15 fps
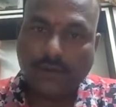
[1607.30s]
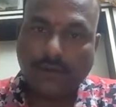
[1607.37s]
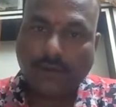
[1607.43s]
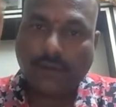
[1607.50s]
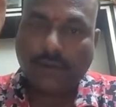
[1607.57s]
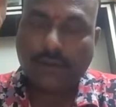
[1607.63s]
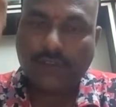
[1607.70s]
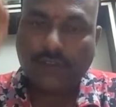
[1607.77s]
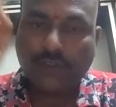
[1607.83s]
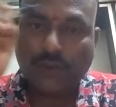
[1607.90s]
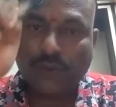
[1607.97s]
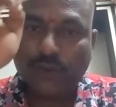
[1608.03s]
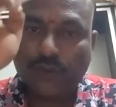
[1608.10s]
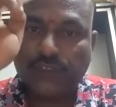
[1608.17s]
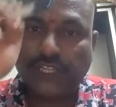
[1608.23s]
cross
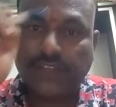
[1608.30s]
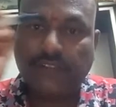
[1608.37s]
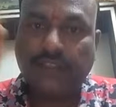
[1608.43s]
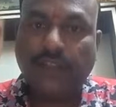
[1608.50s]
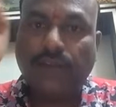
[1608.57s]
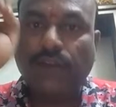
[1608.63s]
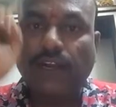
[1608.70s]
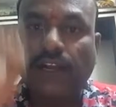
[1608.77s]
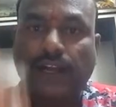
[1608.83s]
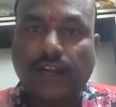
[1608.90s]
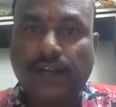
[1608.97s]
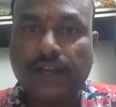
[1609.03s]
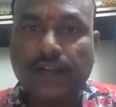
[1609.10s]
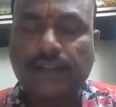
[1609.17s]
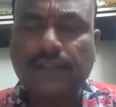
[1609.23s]
moon,
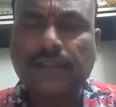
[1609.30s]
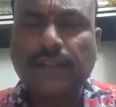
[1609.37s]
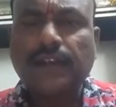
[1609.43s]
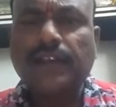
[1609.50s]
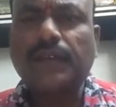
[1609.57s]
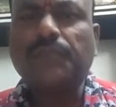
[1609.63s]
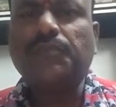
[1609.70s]
Chandravanka. A